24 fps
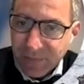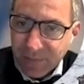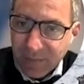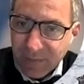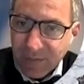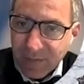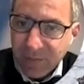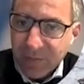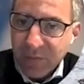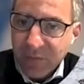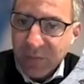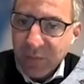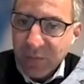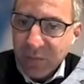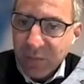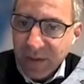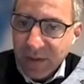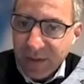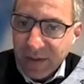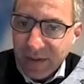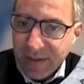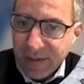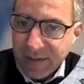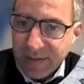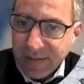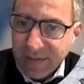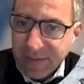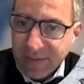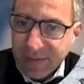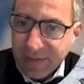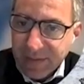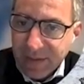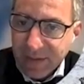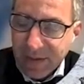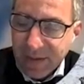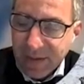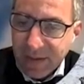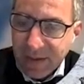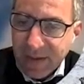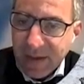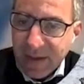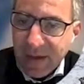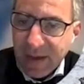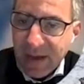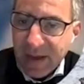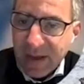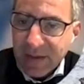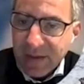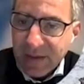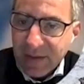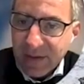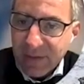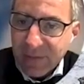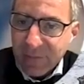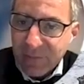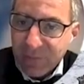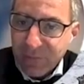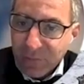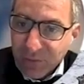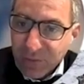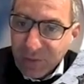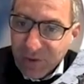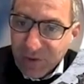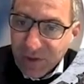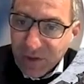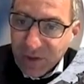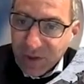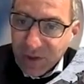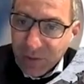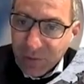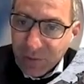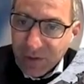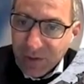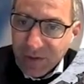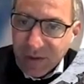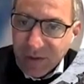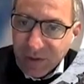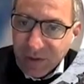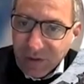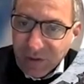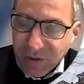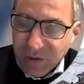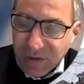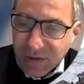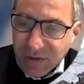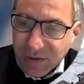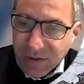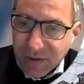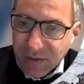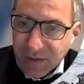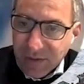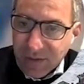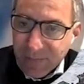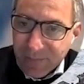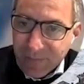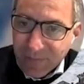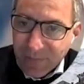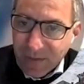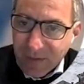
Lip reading: the food we eat, and the food security issues,